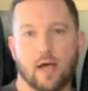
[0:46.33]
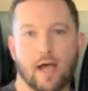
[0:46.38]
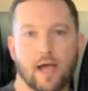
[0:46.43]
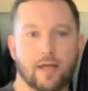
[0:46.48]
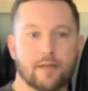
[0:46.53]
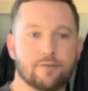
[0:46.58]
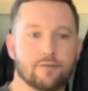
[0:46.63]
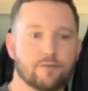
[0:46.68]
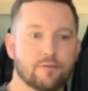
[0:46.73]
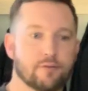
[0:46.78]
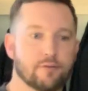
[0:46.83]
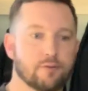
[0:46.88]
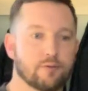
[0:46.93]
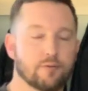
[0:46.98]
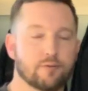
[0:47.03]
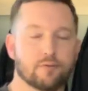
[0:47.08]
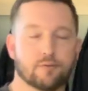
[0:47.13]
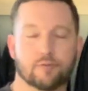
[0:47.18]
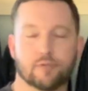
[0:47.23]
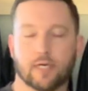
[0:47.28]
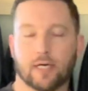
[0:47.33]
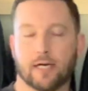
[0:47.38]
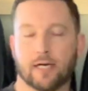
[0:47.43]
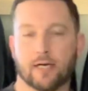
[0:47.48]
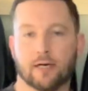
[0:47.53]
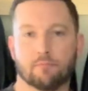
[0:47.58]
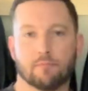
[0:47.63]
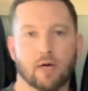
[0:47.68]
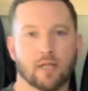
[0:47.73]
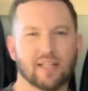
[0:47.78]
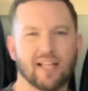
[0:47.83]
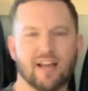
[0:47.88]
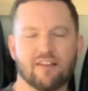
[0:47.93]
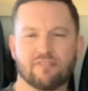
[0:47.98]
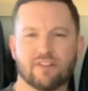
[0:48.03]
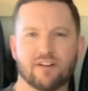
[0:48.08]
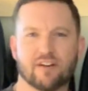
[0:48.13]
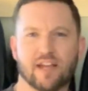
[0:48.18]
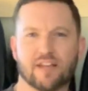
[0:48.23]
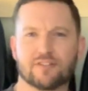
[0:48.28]
I do a lot of
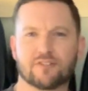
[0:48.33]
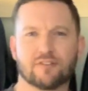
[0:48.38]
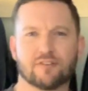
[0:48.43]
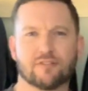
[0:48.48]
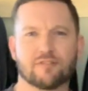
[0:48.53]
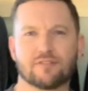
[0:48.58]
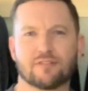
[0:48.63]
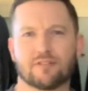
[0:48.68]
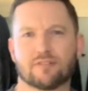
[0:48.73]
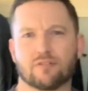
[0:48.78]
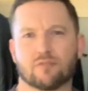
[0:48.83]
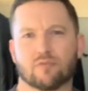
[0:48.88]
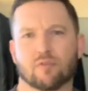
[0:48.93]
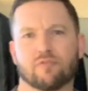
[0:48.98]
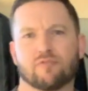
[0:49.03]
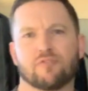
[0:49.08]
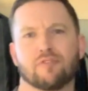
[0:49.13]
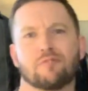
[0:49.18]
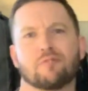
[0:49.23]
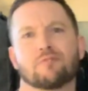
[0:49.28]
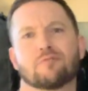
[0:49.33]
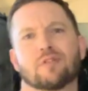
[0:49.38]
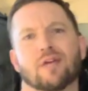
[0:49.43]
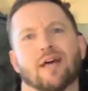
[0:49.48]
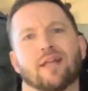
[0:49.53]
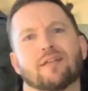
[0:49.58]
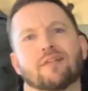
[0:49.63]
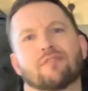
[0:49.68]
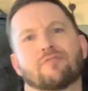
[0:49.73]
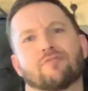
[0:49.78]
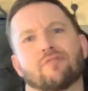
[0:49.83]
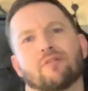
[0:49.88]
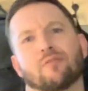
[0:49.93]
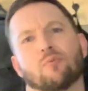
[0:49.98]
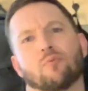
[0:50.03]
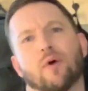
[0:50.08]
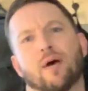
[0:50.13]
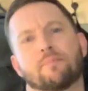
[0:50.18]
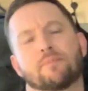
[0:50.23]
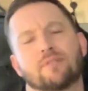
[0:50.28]
internet searches and reviews on
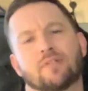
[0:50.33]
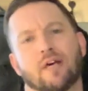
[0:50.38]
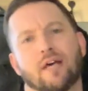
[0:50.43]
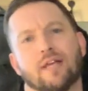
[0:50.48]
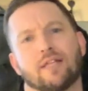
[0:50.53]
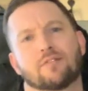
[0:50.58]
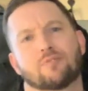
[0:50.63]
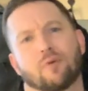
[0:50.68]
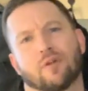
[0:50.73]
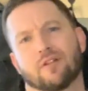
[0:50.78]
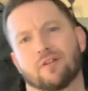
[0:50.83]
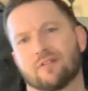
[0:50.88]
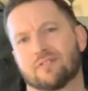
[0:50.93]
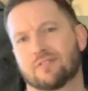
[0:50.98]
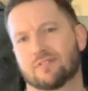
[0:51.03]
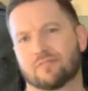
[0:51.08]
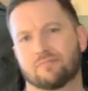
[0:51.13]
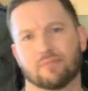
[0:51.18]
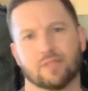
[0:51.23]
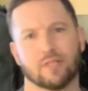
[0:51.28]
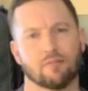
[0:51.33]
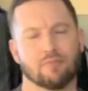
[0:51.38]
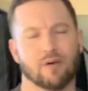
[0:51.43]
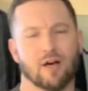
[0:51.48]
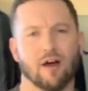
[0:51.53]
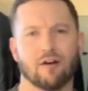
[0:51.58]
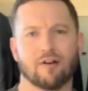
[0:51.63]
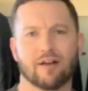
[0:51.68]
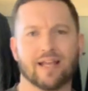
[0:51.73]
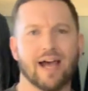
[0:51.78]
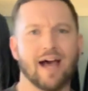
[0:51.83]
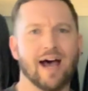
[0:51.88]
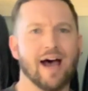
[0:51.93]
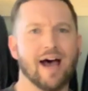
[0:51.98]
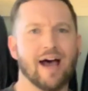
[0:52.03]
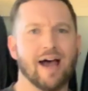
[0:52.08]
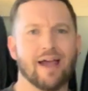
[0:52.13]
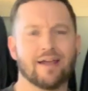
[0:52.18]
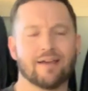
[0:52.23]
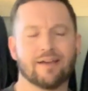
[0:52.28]
different websites, whether it's
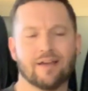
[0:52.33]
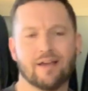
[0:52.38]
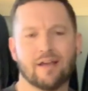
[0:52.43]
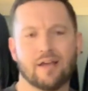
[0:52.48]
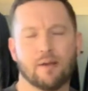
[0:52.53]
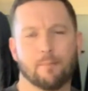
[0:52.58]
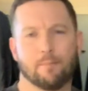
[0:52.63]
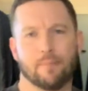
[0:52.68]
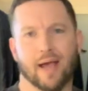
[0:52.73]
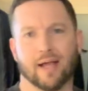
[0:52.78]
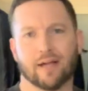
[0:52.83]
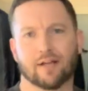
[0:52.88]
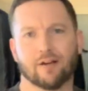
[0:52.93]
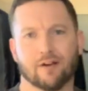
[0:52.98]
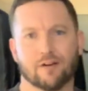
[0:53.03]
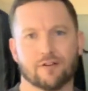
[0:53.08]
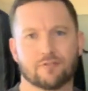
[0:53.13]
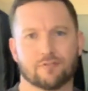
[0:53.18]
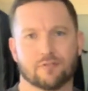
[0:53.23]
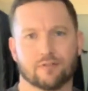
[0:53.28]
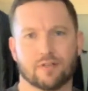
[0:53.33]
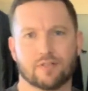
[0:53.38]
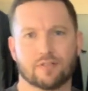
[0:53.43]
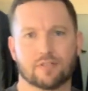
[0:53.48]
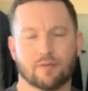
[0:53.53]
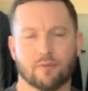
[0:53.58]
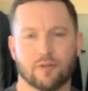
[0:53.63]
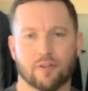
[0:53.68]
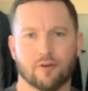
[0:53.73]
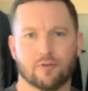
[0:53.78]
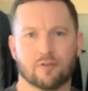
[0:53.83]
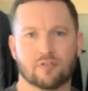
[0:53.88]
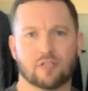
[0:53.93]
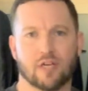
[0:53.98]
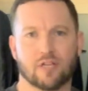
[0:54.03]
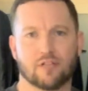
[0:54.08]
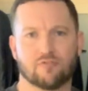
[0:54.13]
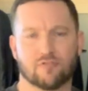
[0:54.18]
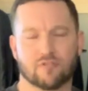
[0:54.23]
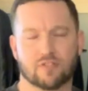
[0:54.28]
REI, Backcountry, some of those
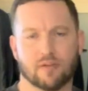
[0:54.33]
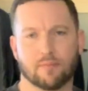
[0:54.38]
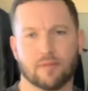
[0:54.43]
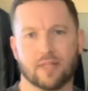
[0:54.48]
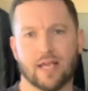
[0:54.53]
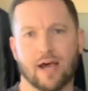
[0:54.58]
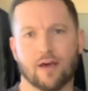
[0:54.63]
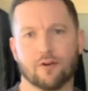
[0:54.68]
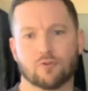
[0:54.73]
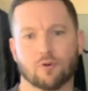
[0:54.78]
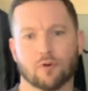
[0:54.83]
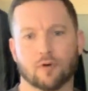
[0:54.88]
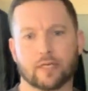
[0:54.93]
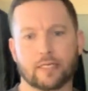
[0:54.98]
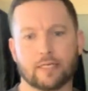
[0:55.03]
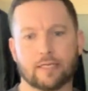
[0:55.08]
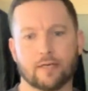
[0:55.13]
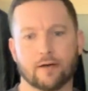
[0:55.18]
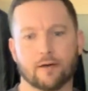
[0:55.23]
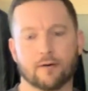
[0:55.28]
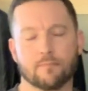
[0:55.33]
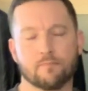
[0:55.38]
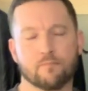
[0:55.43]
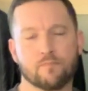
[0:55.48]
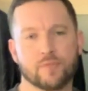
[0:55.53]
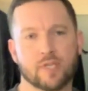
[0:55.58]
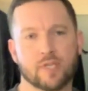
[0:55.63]
sites for some of the outdoor gear.